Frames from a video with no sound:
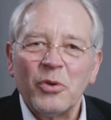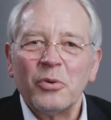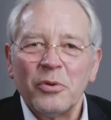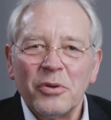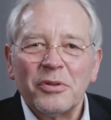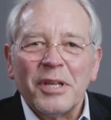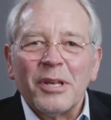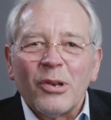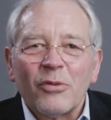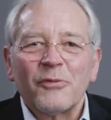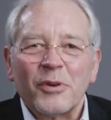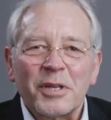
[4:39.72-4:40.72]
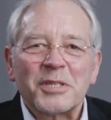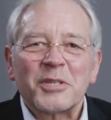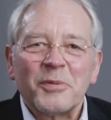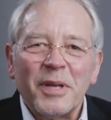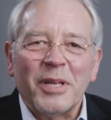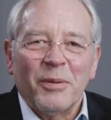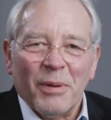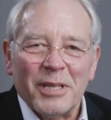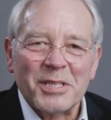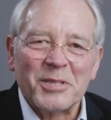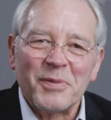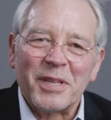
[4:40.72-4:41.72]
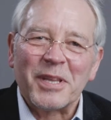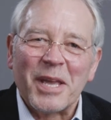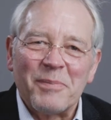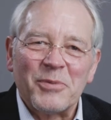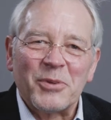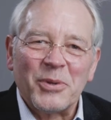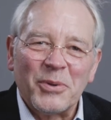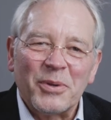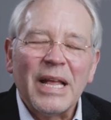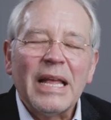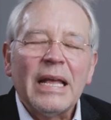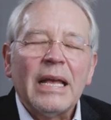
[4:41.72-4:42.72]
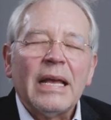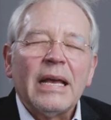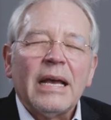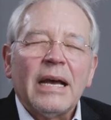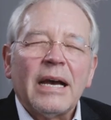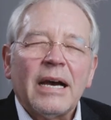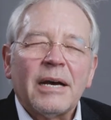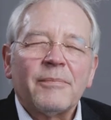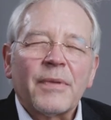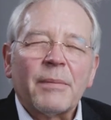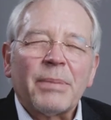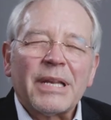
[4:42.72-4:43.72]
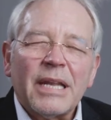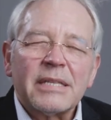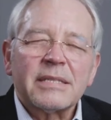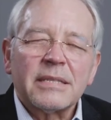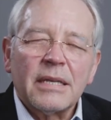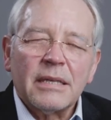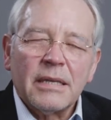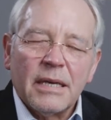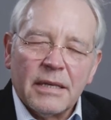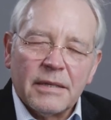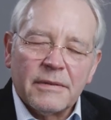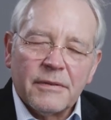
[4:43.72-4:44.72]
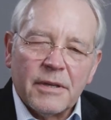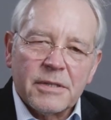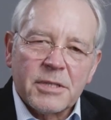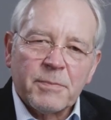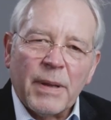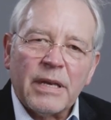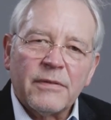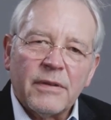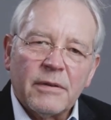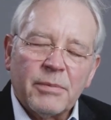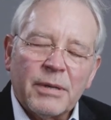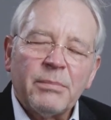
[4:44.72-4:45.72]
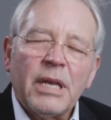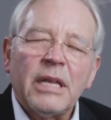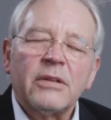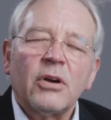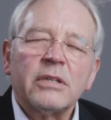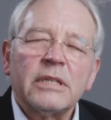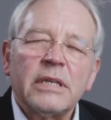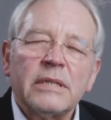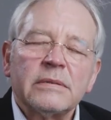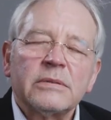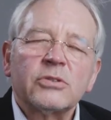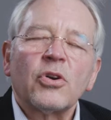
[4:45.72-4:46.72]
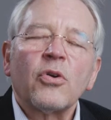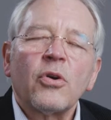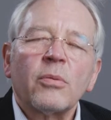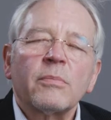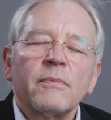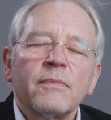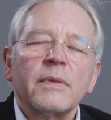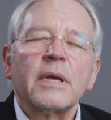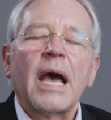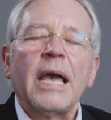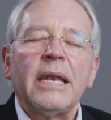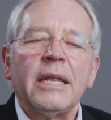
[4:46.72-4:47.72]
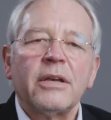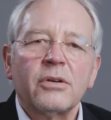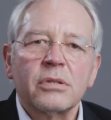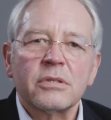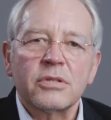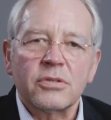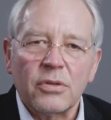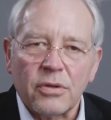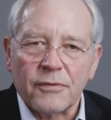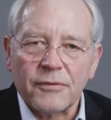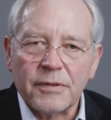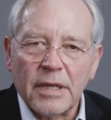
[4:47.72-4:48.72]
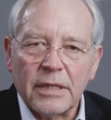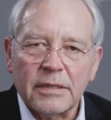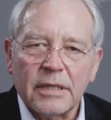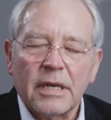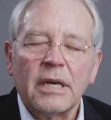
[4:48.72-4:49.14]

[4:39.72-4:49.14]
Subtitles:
you, you didn't look for the squid, but the squid came to you. But let's spend 1 minute on the term highly conserved. And